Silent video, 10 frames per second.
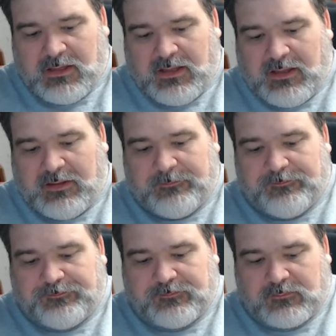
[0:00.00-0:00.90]
Um,
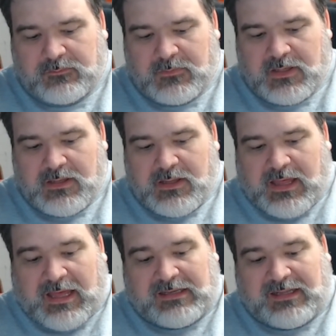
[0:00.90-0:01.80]

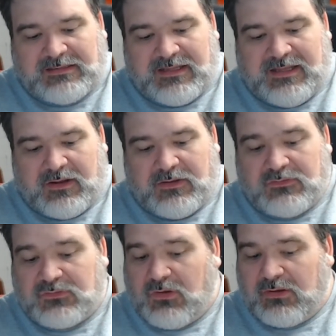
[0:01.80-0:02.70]
I'd like to hear you
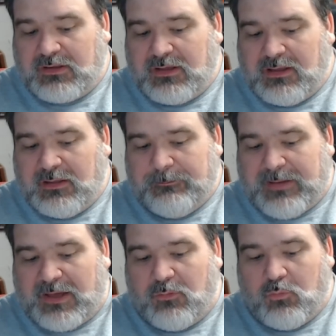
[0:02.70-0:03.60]
talk
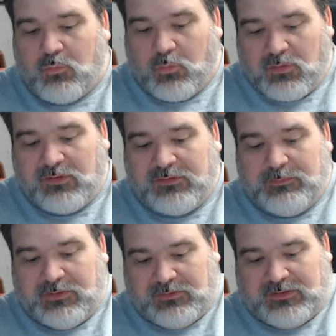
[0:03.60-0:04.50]
about world
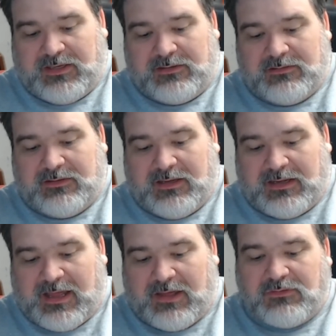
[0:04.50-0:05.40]
building and
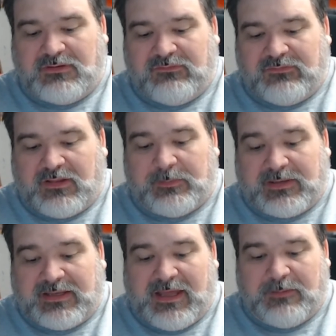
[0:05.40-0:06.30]
how to develop a
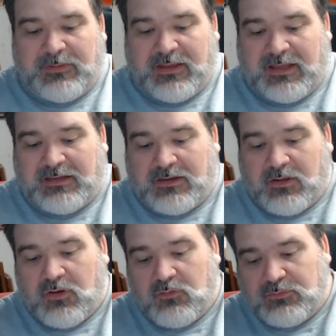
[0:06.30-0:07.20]
campaign in a
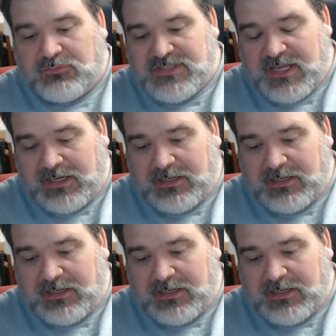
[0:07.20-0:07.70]
homebrew setting.